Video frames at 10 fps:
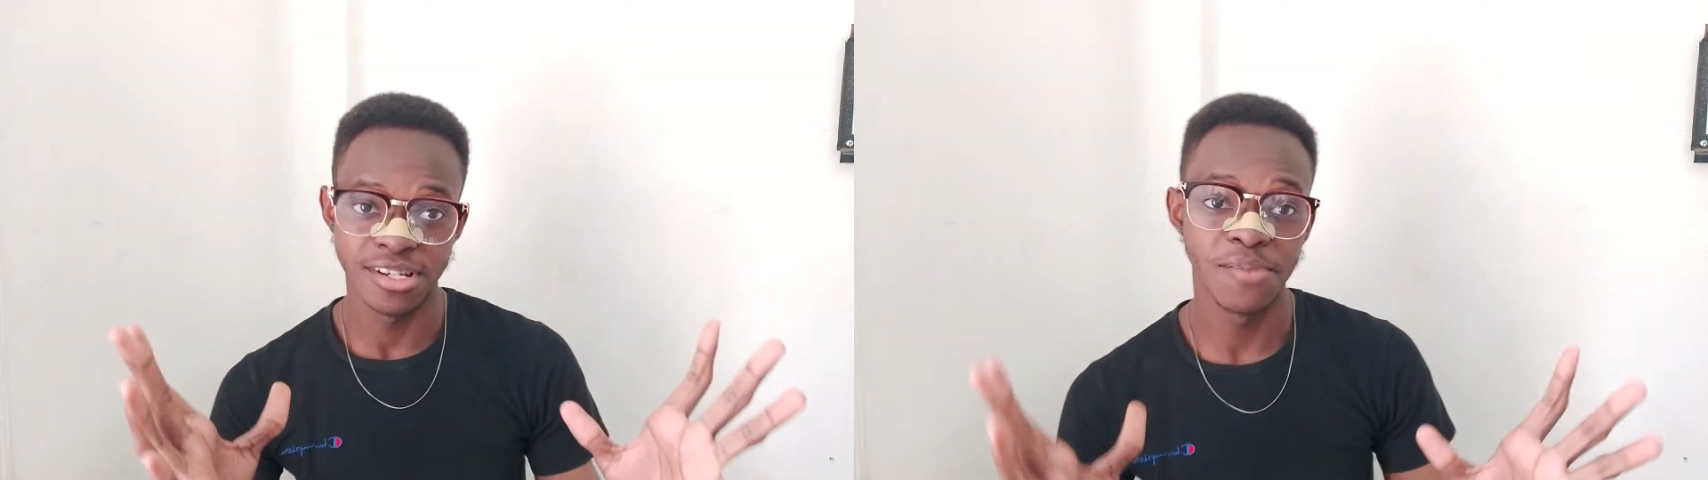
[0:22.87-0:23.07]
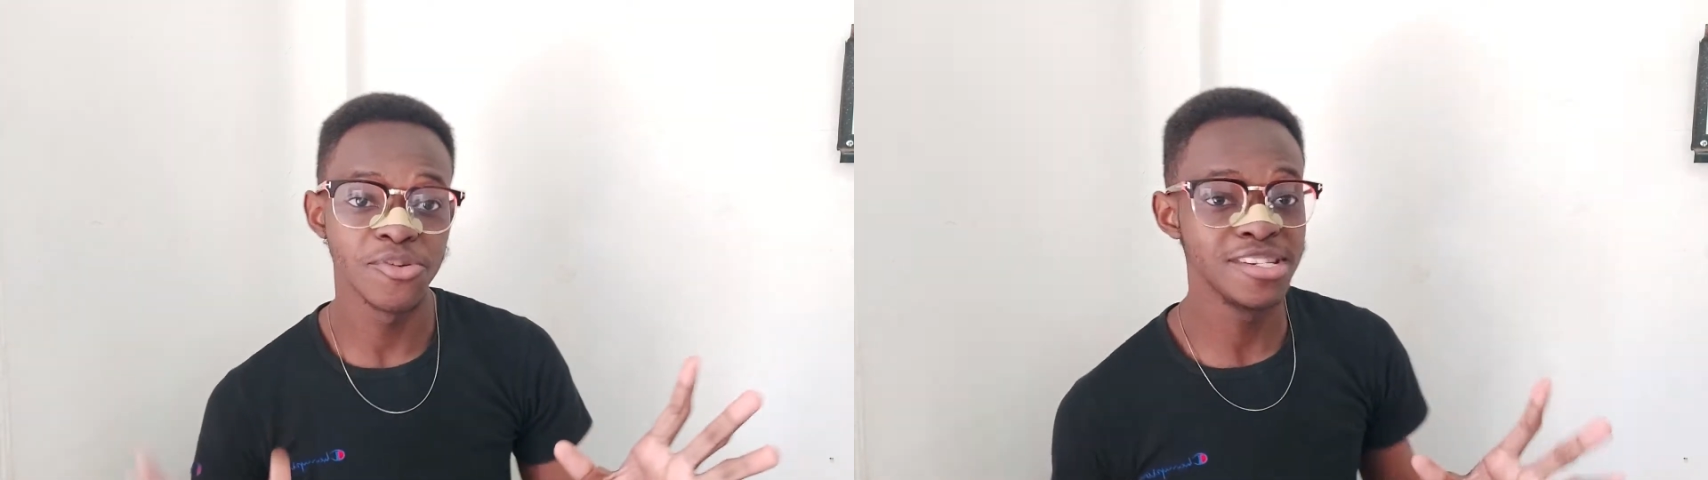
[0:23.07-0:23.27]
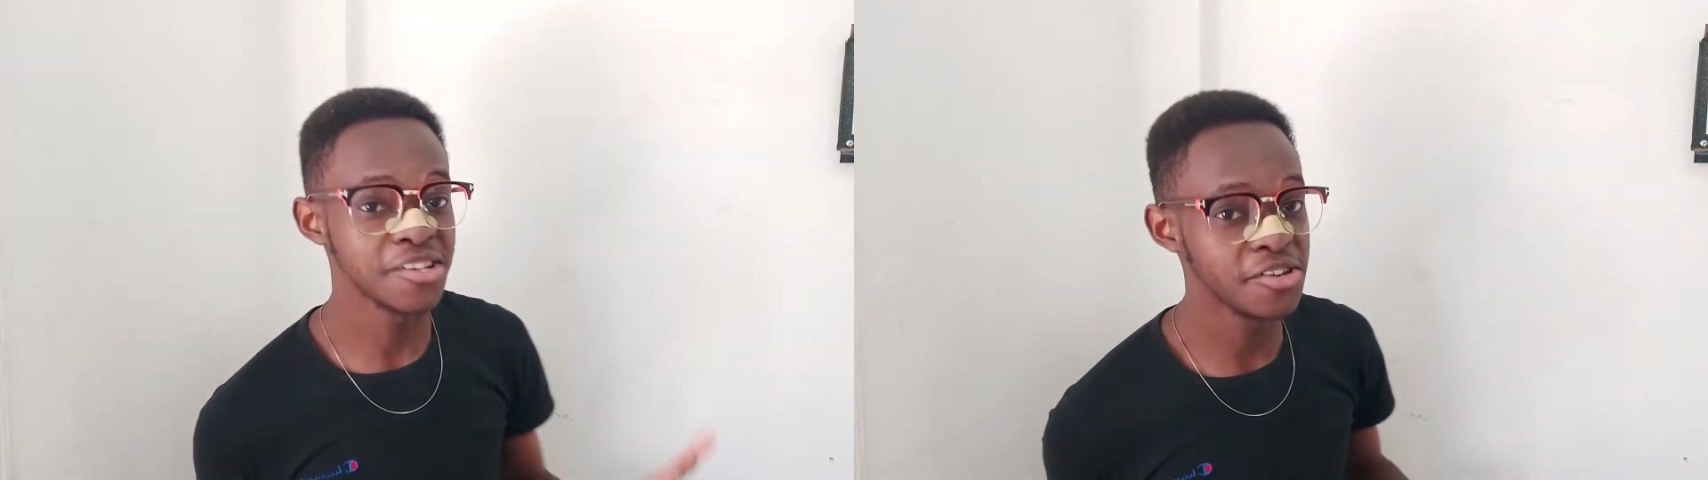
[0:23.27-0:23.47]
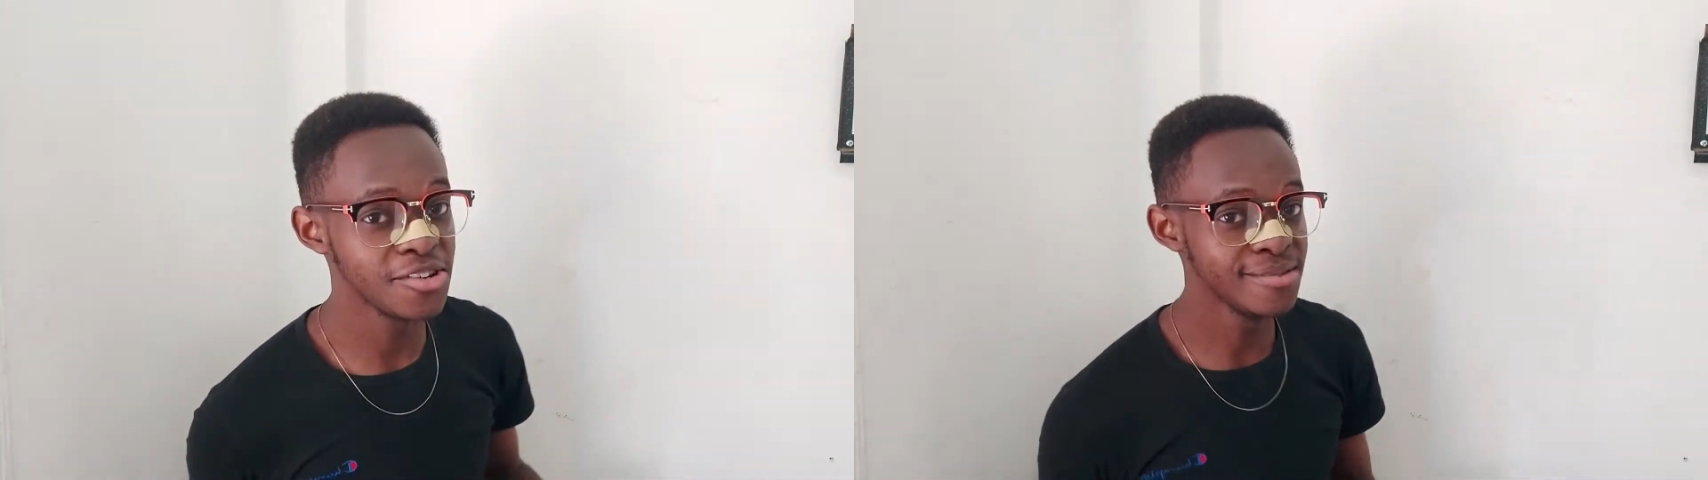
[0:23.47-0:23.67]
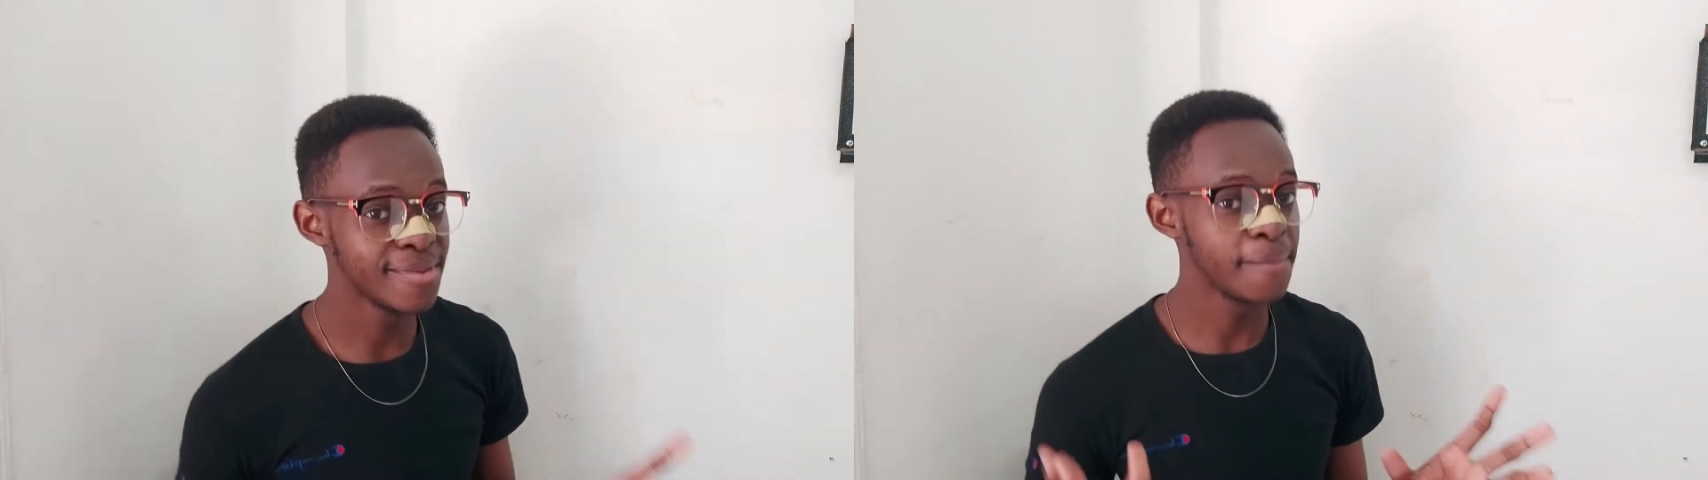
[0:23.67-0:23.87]
and I'm going to tell
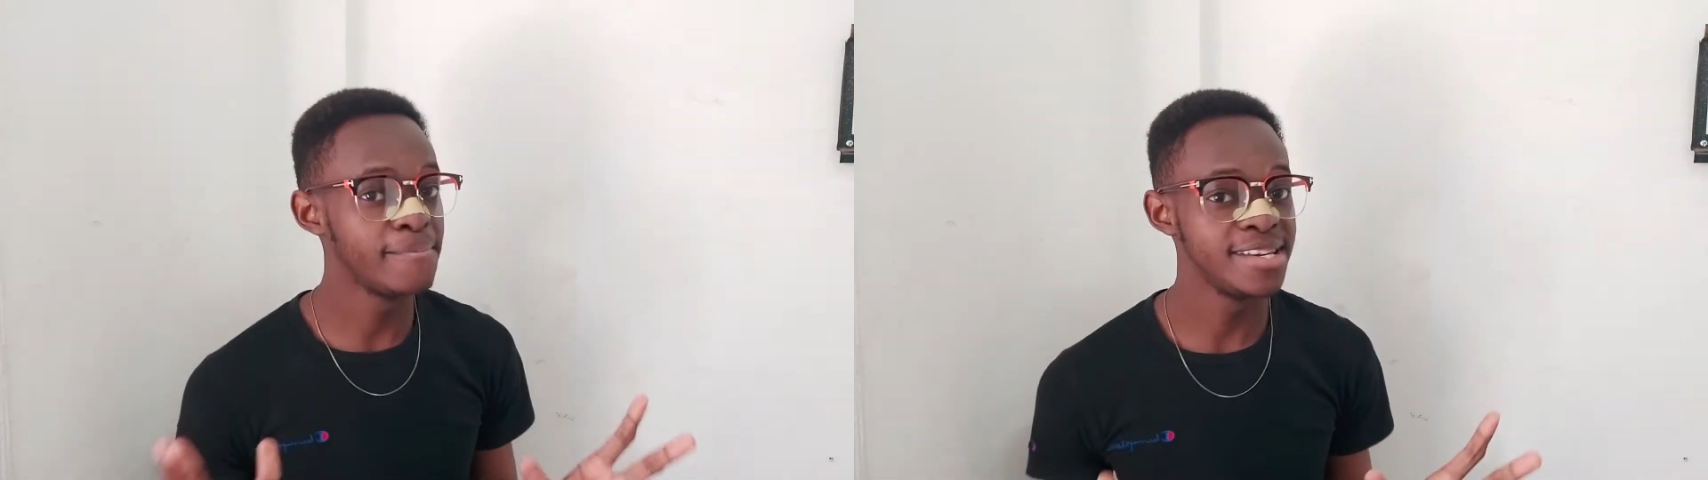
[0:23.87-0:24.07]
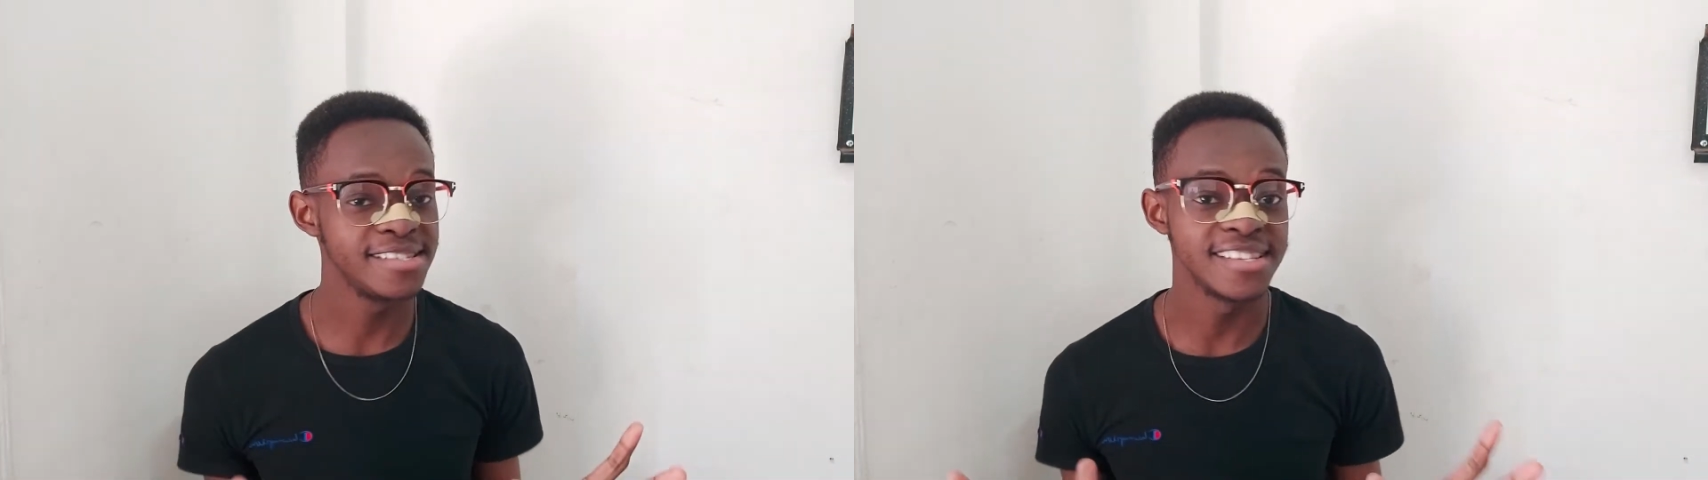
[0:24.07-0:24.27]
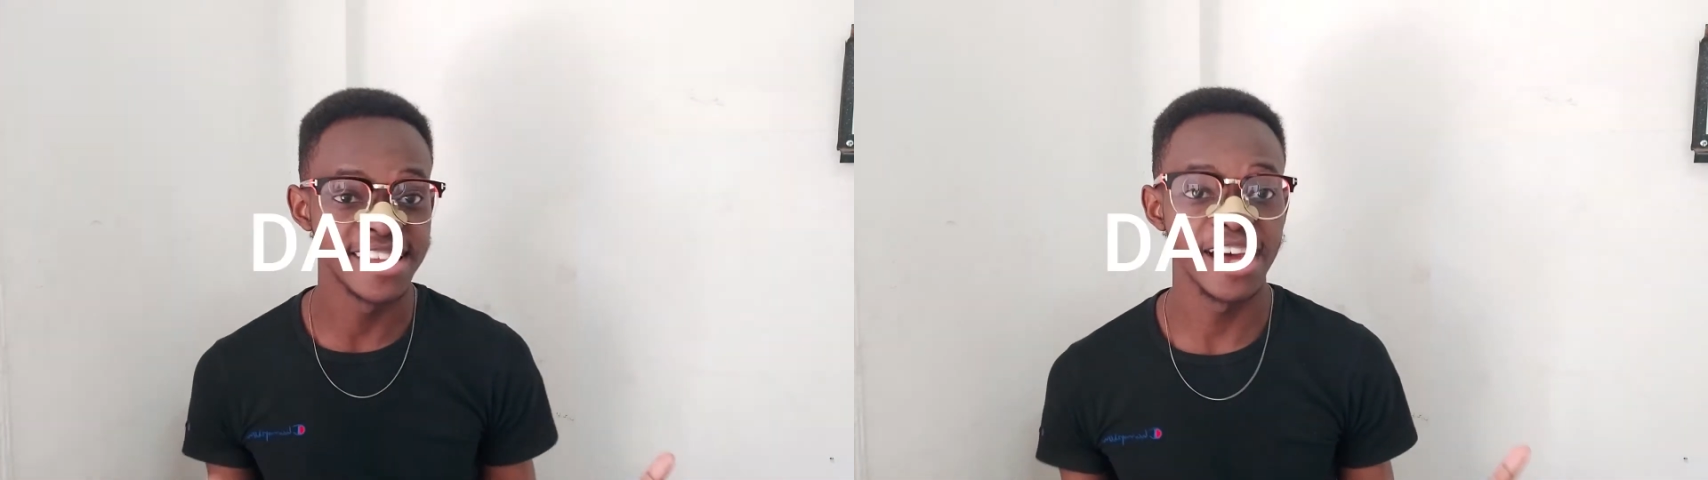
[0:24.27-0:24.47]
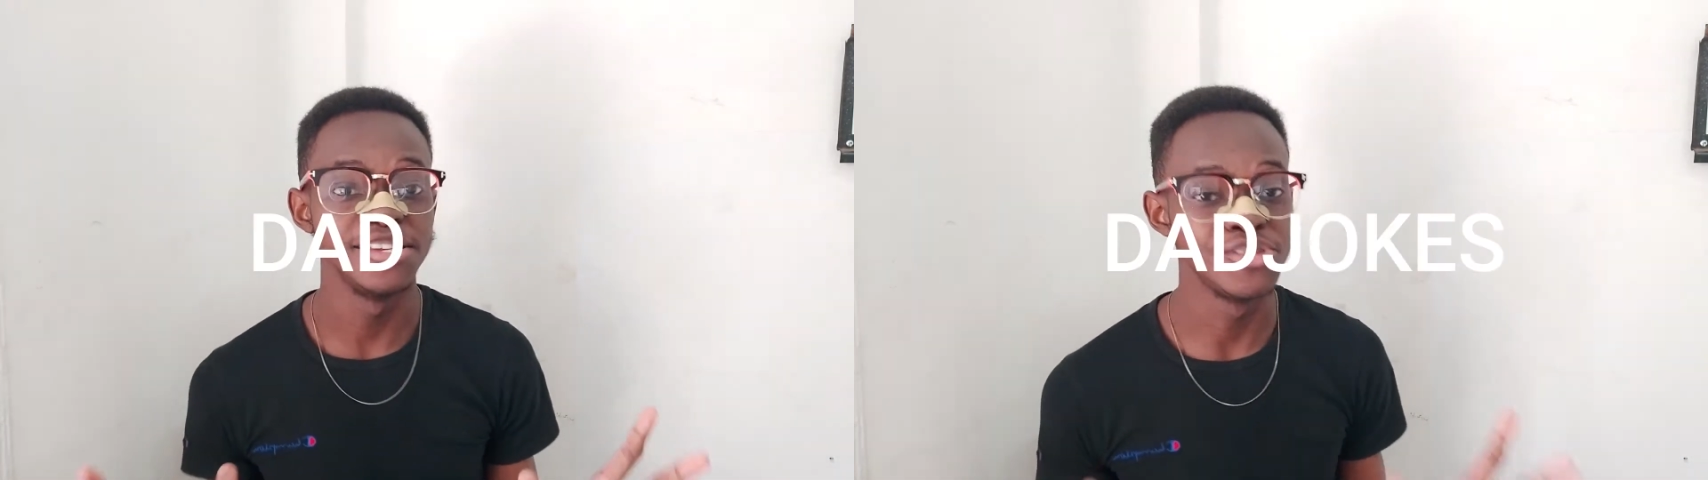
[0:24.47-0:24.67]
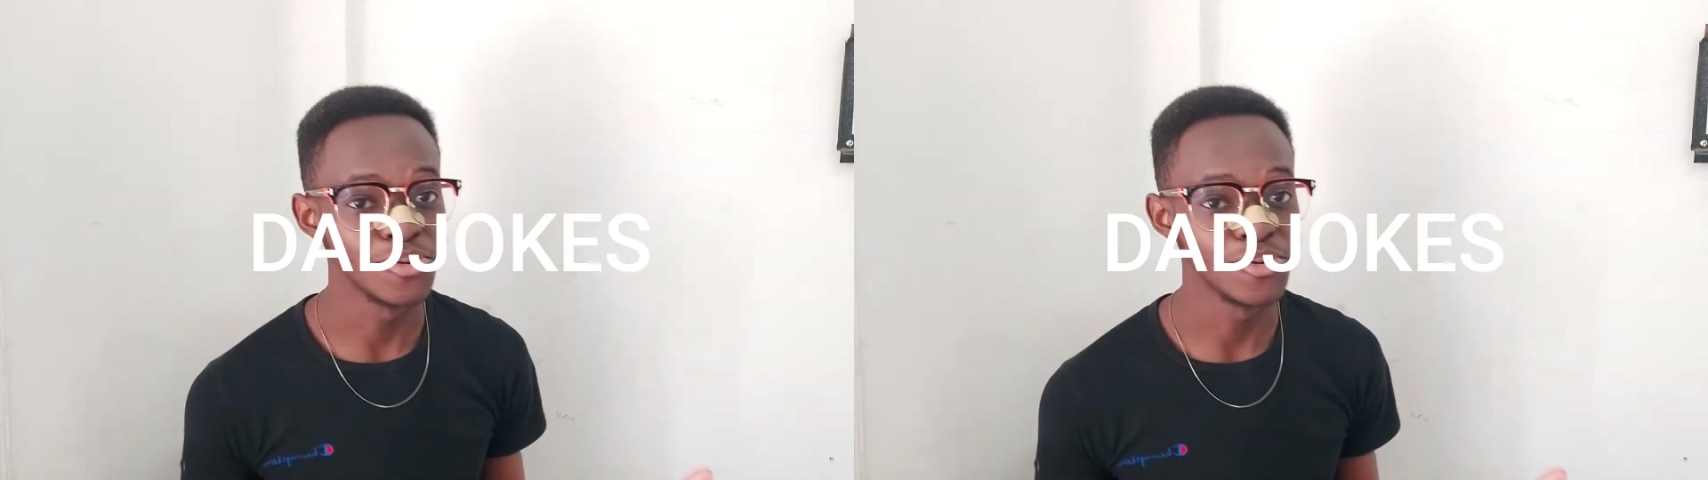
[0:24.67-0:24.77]
you my best dad